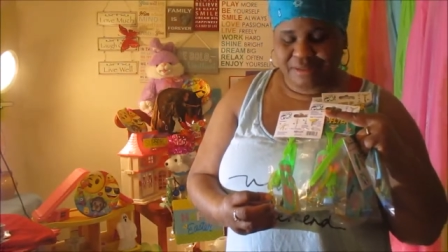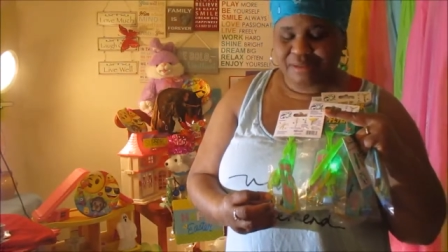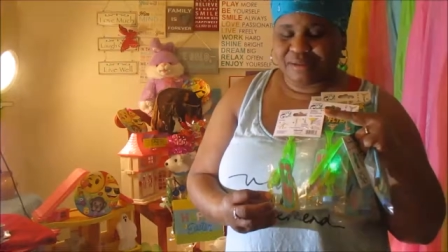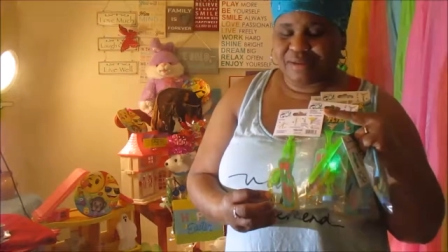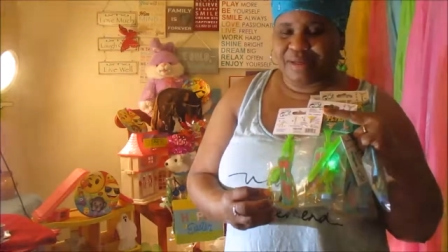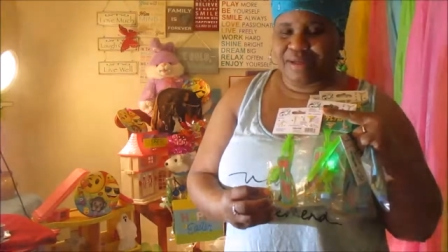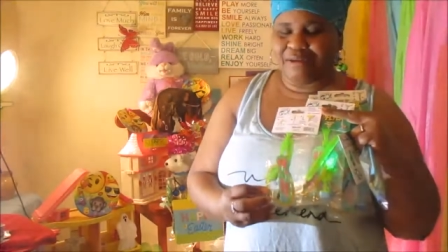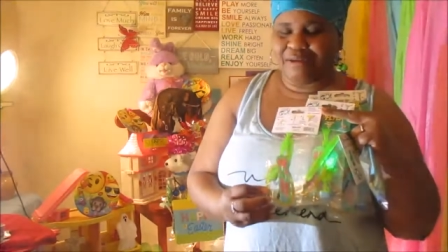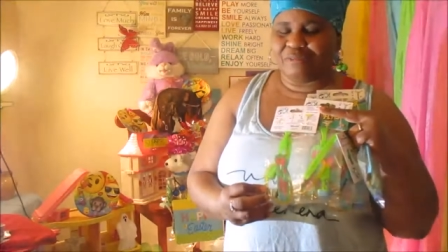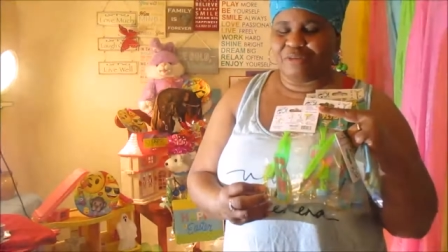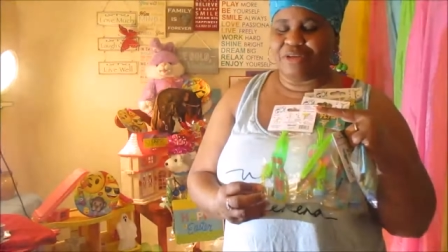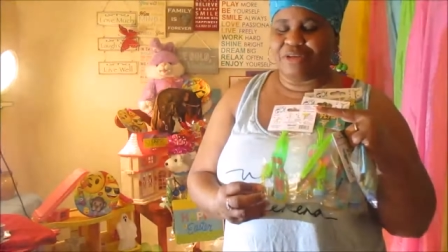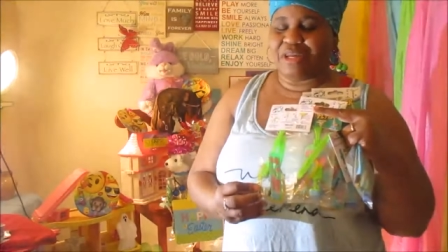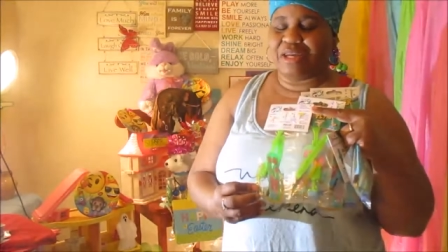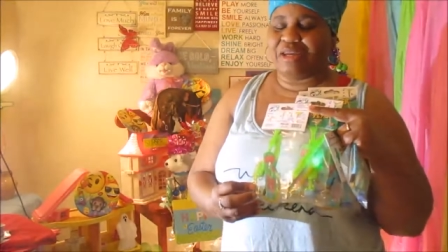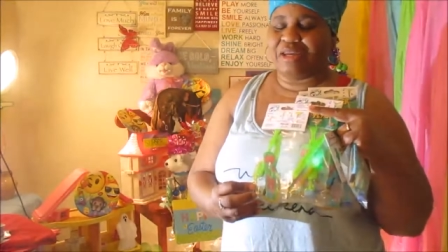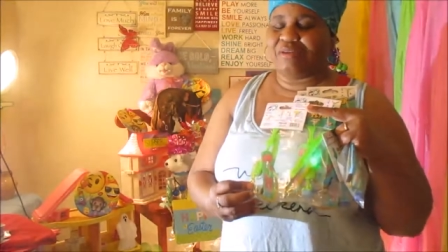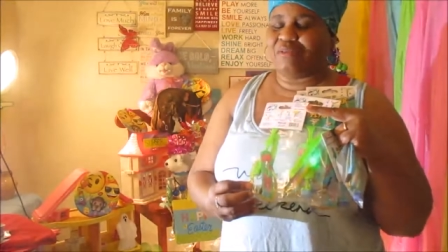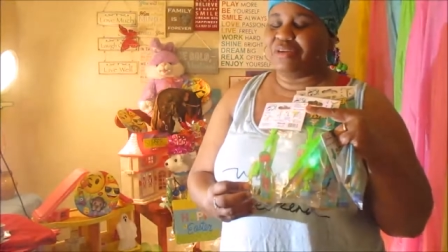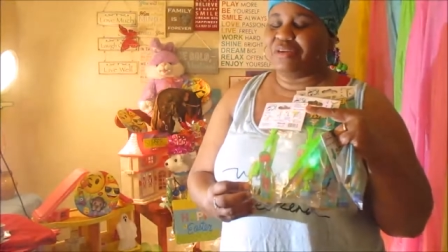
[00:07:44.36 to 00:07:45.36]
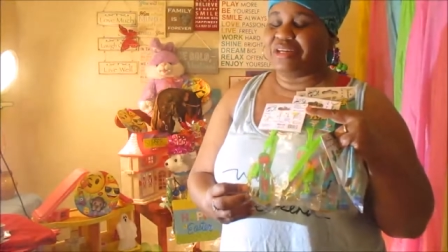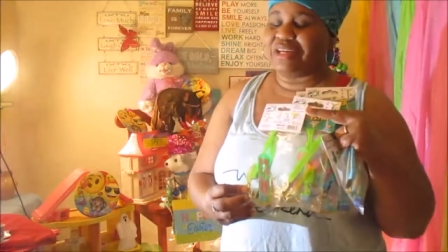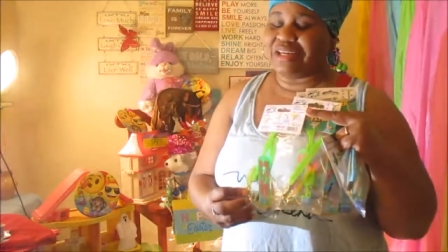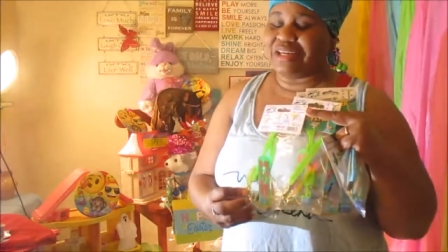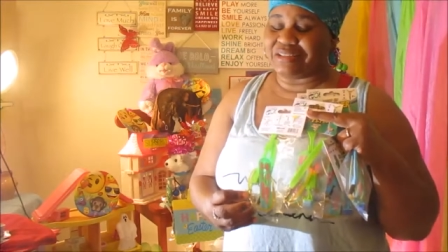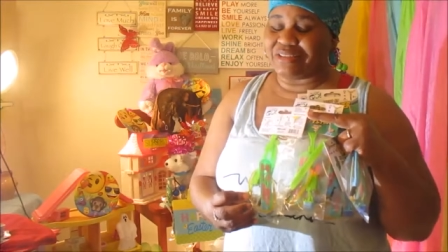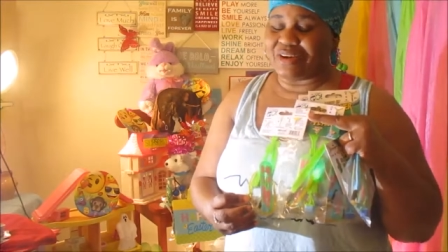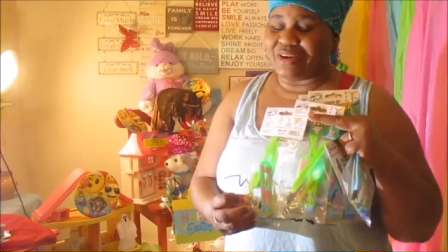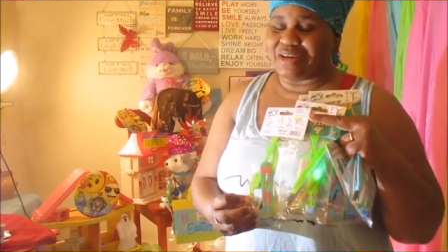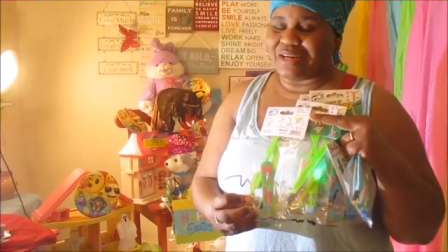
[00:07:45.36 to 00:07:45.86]
And when they when it
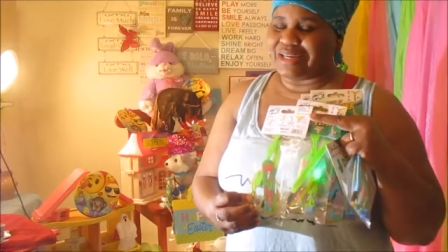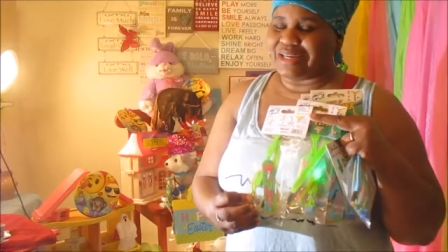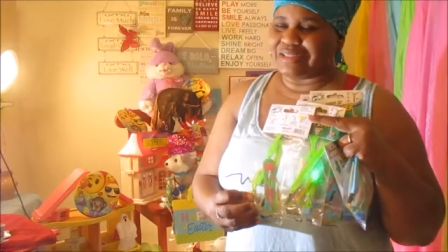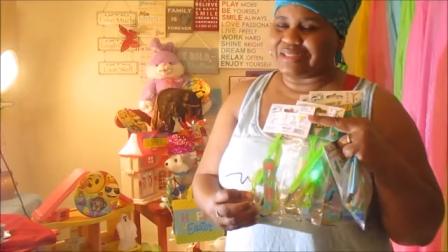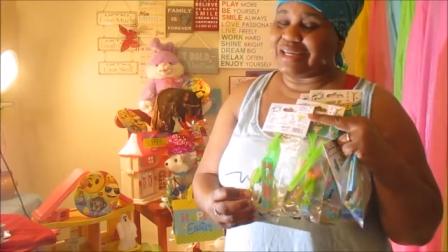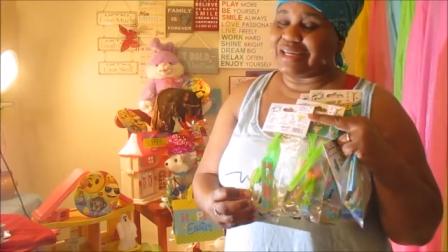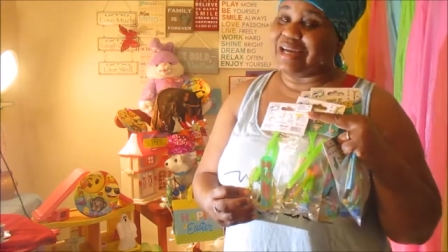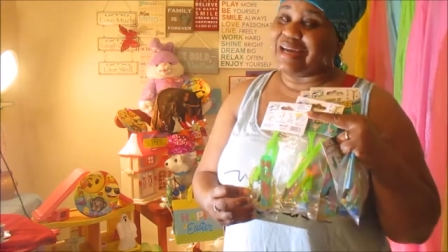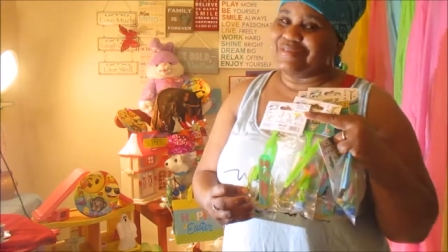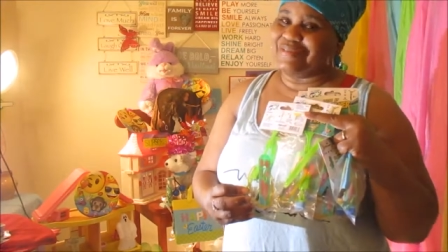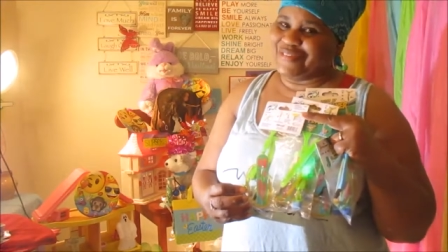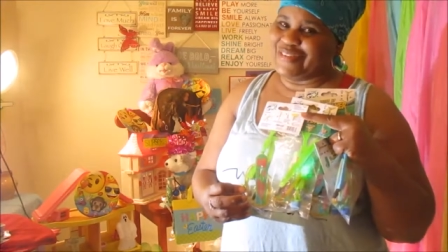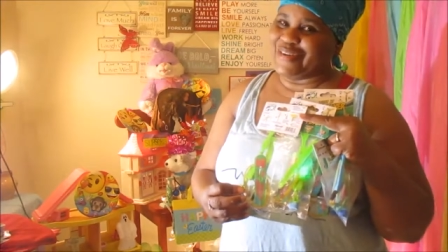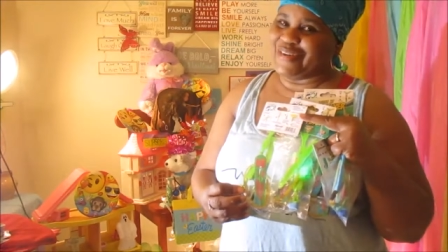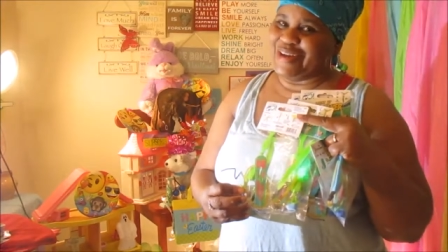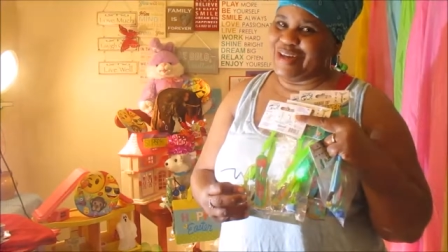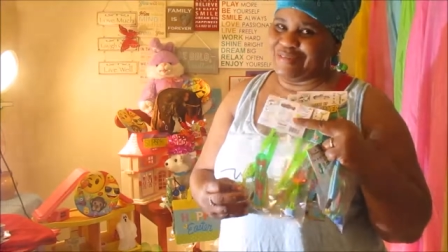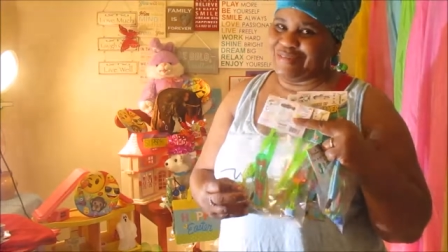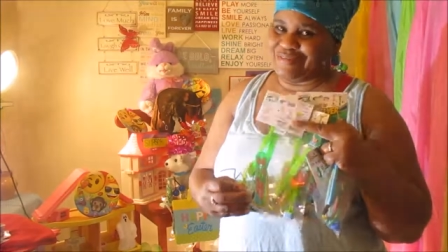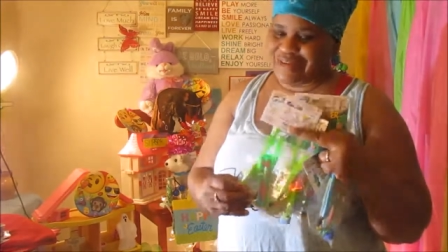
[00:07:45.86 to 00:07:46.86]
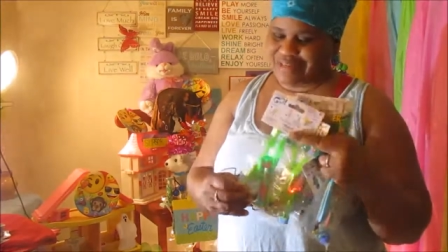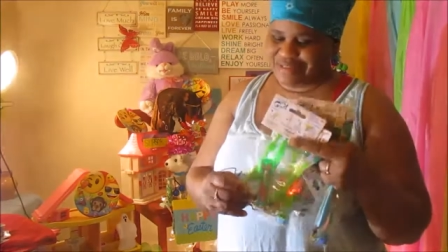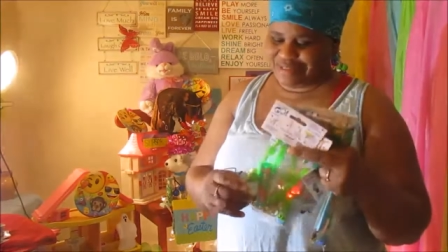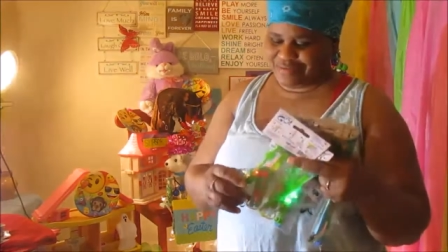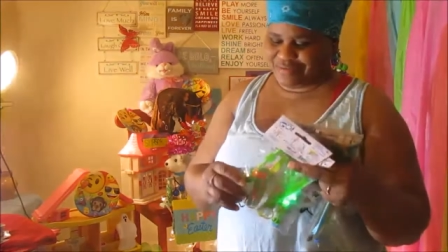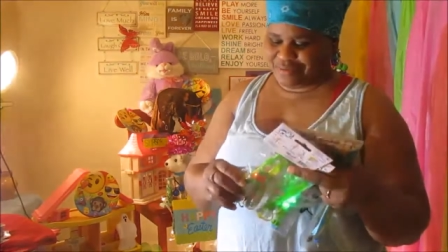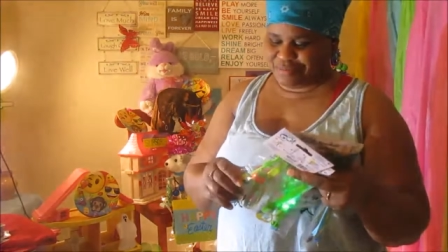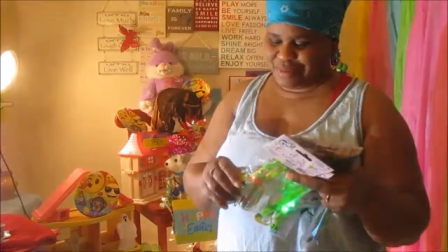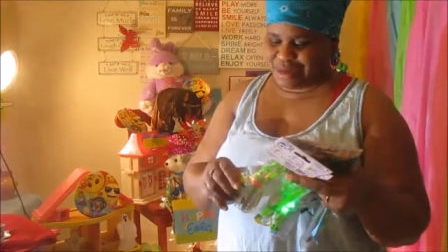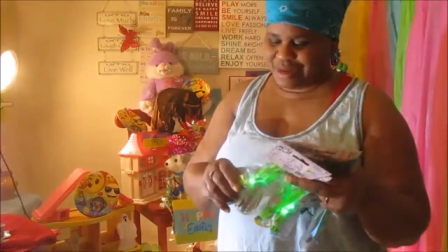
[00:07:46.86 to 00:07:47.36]
get dark outside, we're gonna have
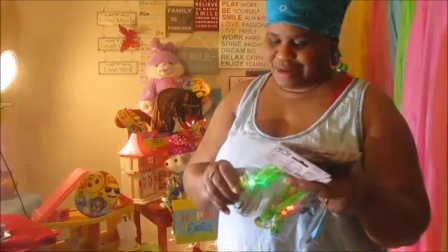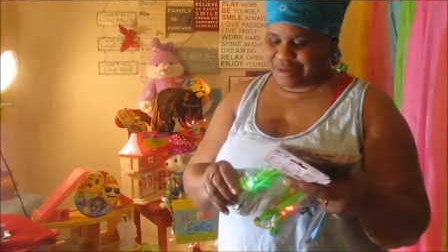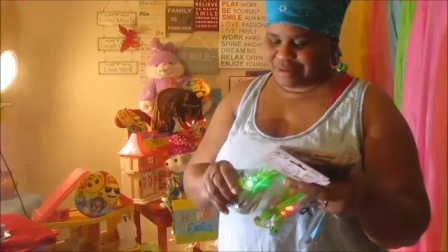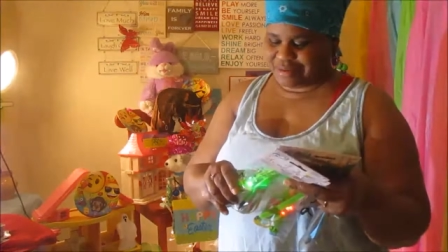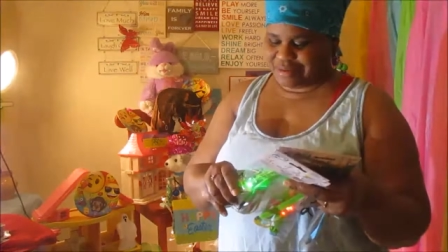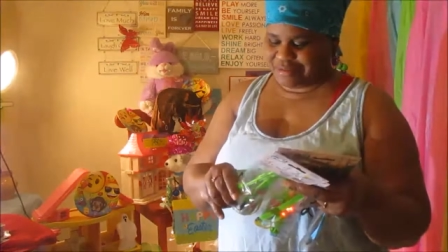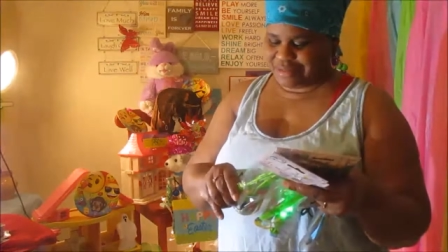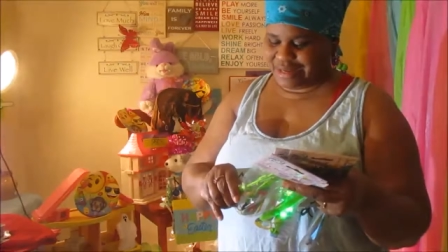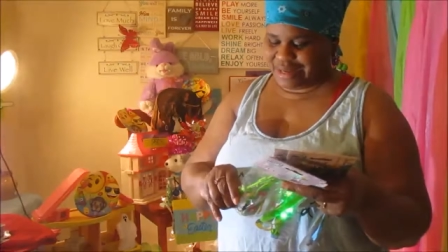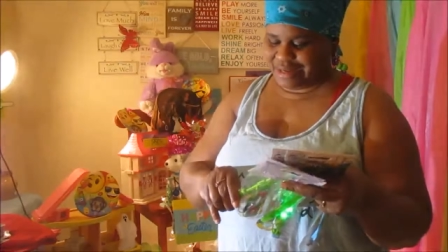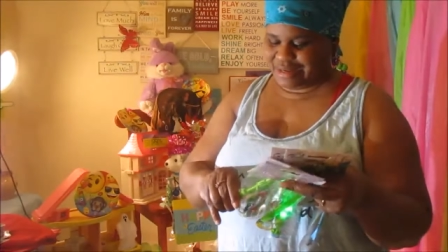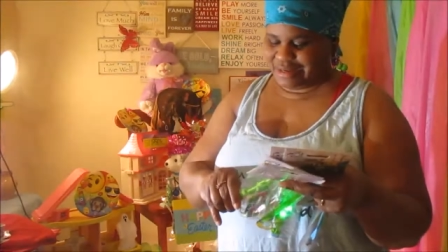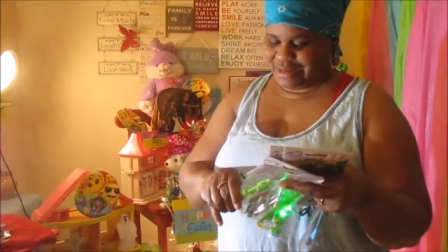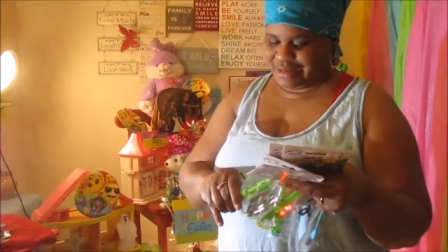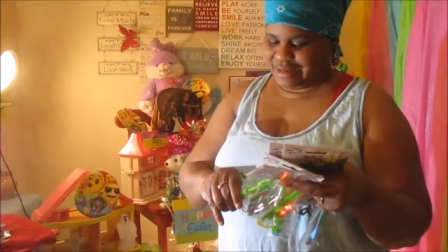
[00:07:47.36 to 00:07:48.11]
ourselves a ball because I